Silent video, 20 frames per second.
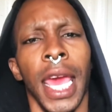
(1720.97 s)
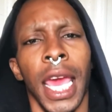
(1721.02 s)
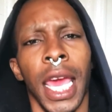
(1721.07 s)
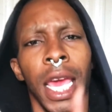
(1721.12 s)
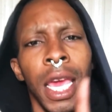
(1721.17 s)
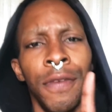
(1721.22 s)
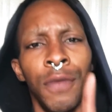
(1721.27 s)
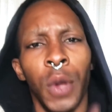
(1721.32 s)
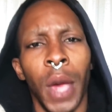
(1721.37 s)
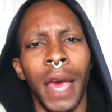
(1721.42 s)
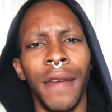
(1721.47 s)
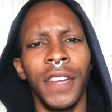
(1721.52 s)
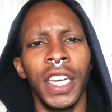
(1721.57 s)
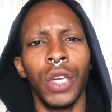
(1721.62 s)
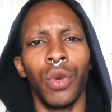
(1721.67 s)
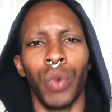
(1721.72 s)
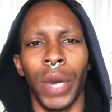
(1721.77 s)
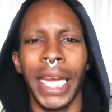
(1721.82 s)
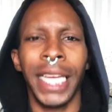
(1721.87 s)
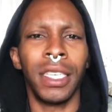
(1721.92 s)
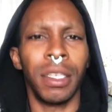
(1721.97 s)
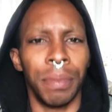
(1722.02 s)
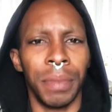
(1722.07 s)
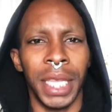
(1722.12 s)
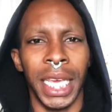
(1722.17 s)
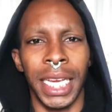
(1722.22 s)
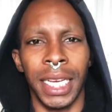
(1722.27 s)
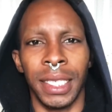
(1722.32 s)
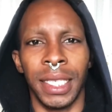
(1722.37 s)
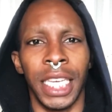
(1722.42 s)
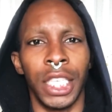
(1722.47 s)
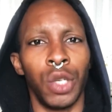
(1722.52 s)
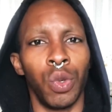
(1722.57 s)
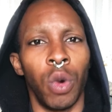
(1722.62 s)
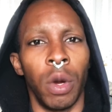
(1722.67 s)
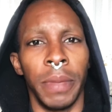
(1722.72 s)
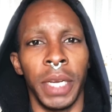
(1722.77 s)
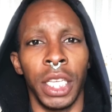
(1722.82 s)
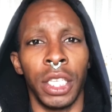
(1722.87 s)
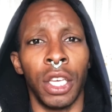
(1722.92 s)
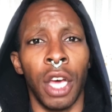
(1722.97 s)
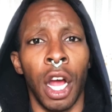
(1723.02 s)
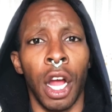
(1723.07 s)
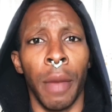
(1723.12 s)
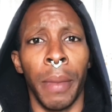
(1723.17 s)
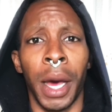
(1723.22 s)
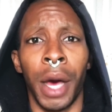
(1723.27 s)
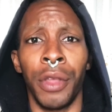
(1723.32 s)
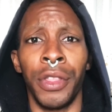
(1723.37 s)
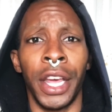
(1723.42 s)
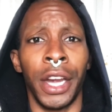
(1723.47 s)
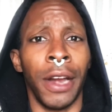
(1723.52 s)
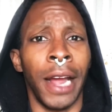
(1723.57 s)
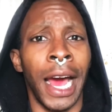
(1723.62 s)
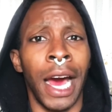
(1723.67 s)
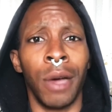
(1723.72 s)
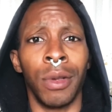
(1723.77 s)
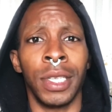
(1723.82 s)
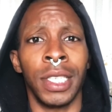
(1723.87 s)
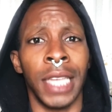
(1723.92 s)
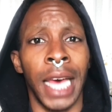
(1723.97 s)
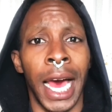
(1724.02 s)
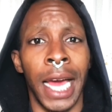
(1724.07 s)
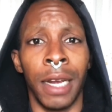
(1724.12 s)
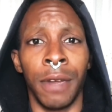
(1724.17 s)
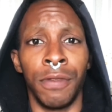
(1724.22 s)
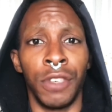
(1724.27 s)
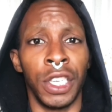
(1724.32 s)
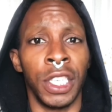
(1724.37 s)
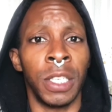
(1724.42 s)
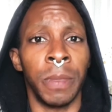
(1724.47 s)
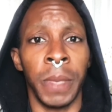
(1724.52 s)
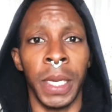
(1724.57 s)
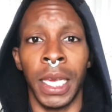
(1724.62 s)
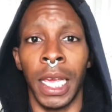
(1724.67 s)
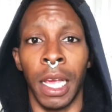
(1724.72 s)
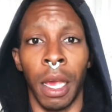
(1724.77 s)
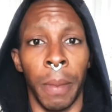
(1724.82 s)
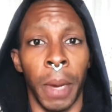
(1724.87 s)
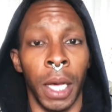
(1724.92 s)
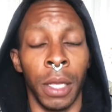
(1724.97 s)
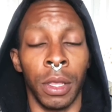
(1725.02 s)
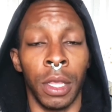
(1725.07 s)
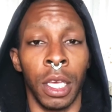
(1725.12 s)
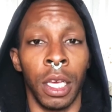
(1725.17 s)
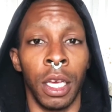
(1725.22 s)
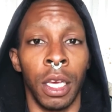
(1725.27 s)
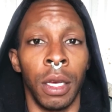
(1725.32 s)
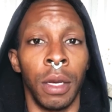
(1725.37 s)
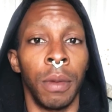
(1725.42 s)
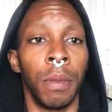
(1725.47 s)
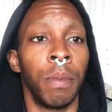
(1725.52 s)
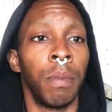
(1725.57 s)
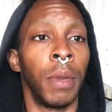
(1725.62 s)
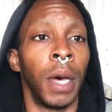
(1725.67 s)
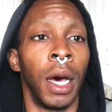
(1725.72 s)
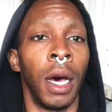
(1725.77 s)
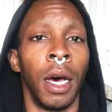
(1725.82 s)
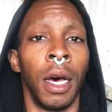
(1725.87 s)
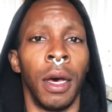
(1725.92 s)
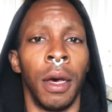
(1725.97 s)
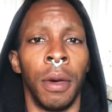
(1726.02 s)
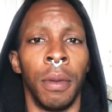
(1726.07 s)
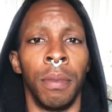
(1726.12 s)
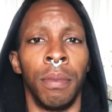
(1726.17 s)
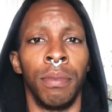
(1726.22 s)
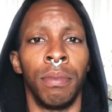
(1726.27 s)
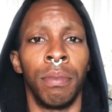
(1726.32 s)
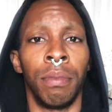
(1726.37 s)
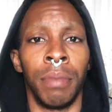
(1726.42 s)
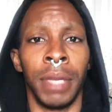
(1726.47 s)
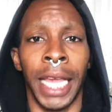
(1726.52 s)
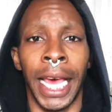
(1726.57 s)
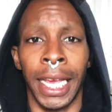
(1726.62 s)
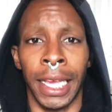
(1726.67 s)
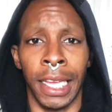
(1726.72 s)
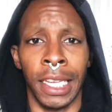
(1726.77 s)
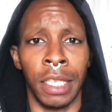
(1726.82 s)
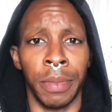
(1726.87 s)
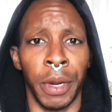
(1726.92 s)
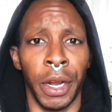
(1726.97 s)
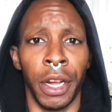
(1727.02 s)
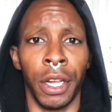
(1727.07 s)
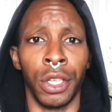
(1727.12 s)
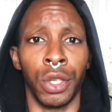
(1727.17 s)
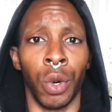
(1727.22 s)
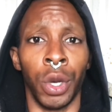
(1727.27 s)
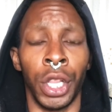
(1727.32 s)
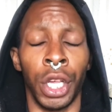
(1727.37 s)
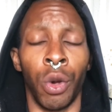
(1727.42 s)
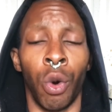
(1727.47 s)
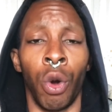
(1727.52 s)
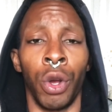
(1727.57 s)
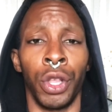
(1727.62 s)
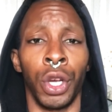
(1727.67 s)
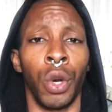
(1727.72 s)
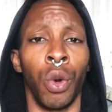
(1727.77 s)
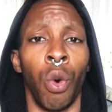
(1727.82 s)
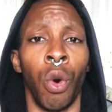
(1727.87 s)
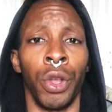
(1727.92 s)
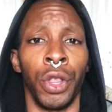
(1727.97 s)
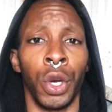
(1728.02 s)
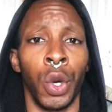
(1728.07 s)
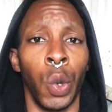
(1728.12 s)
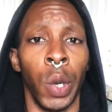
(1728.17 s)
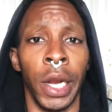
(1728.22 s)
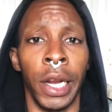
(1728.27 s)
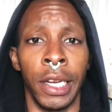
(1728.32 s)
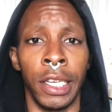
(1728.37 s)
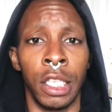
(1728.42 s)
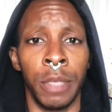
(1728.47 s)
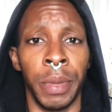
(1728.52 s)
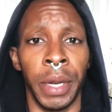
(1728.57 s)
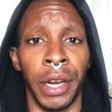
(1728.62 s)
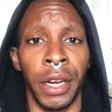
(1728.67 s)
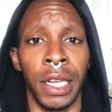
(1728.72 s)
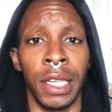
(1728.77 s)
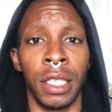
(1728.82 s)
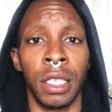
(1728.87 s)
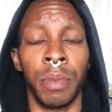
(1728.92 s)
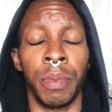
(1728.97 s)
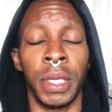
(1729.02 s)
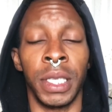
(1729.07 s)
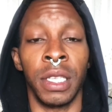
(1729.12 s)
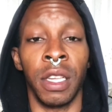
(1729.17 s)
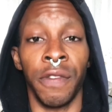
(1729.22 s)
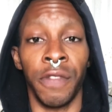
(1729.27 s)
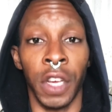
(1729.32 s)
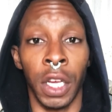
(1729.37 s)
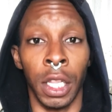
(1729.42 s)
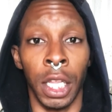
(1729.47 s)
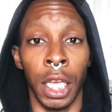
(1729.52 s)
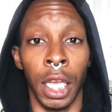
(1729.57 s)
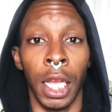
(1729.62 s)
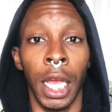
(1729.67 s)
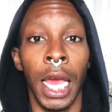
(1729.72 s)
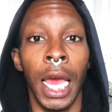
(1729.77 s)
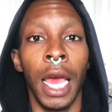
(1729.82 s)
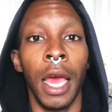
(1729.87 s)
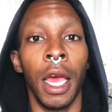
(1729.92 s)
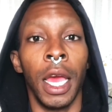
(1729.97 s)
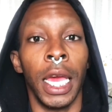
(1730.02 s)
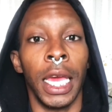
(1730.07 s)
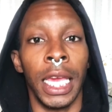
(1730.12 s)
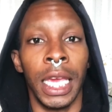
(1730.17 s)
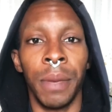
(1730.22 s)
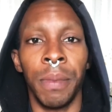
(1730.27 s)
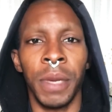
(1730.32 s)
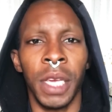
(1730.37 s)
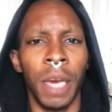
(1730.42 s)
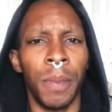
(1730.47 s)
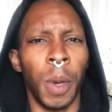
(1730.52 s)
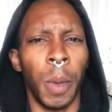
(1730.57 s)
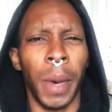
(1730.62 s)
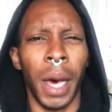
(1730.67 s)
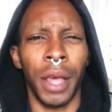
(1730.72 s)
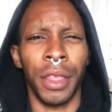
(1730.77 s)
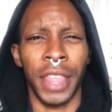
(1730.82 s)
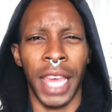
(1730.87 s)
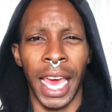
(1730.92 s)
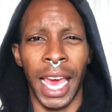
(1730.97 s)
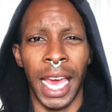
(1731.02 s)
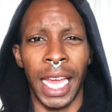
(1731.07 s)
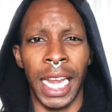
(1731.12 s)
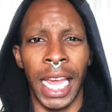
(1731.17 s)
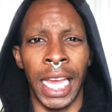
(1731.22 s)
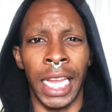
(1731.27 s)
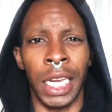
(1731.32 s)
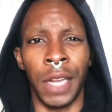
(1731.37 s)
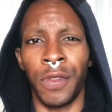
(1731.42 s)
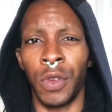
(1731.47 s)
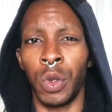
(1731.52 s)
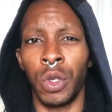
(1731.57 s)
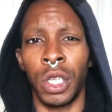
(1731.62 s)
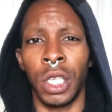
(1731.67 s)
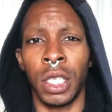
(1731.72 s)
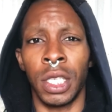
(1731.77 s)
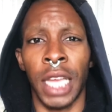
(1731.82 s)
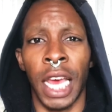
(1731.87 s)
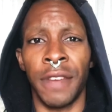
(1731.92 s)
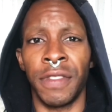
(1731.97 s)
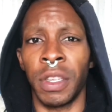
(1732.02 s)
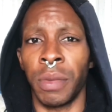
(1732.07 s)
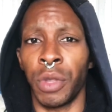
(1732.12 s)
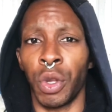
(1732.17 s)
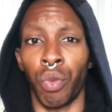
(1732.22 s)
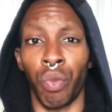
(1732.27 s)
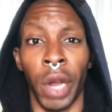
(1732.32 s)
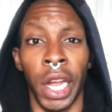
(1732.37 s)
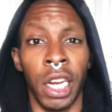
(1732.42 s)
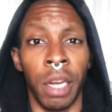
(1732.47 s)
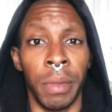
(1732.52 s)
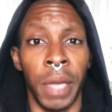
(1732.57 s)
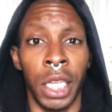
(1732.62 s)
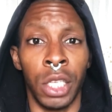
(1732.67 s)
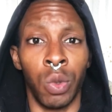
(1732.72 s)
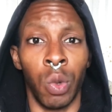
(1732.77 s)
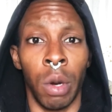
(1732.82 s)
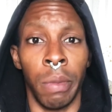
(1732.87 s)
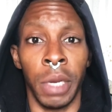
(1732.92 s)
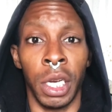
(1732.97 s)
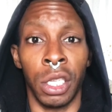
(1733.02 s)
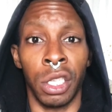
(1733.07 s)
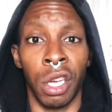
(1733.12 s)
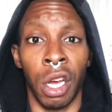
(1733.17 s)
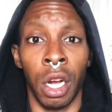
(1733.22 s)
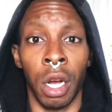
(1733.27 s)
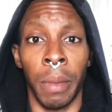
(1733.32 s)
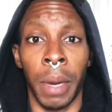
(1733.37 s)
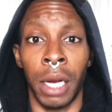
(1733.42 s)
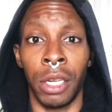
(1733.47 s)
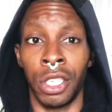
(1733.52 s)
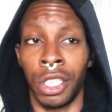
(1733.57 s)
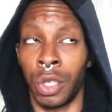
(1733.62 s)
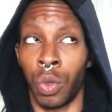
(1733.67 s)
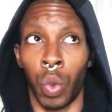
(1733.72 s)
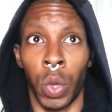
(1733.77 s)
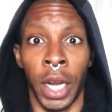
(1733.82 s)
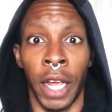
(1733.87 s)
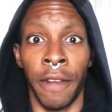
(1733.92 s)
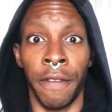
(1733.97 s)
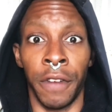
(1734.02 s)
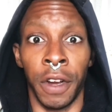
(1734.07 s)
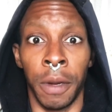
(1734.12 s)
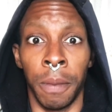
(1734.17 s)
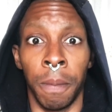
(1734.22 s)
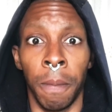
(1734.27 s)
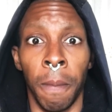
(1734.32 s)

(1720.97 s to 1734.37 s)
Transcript: if you have any random things that you want me to talk about that are outside of just speaking about the um, black experience or the or the or the queer experience specifically, hit me up about that. And if you just have something random that you want me to talk about, just whatever